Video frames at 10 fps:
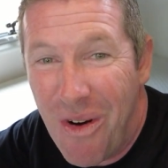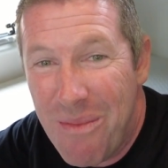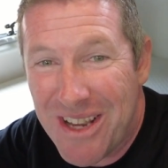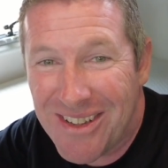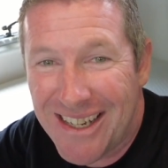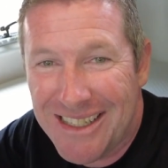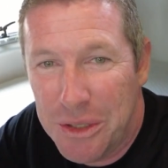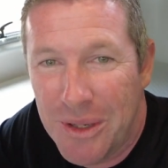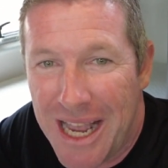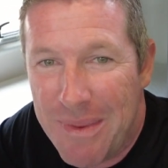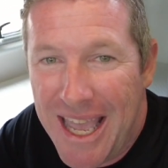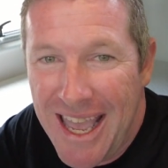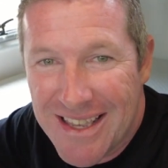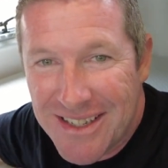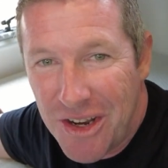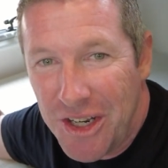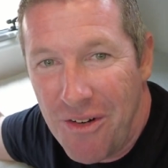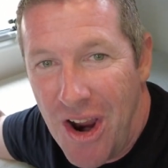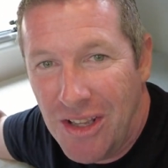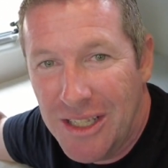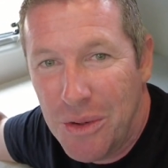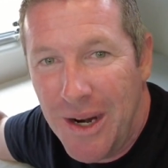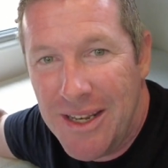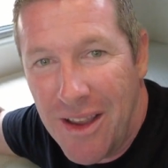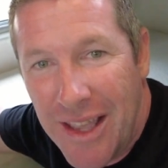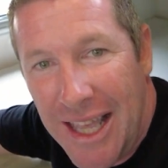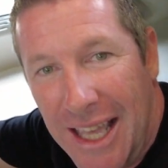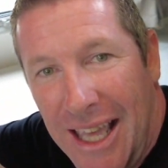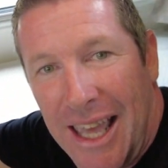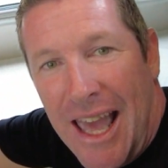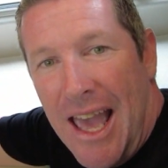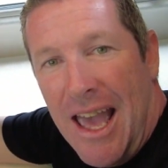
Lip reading: almost like a little cubby house. You've got your own little window here.